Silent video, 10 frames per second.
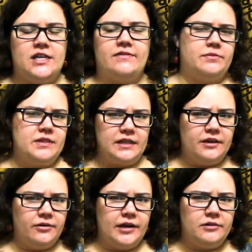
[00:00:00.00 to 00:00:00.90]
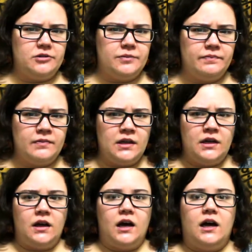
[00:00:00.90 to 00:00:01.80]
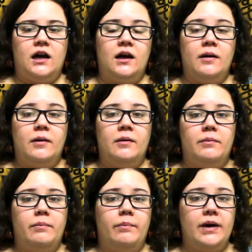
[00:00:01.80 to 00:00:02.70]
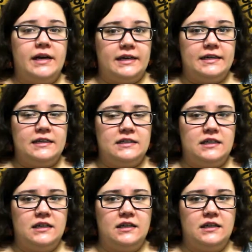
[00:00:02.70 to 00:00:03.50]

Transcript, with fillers: just have them sitting around. Um, but,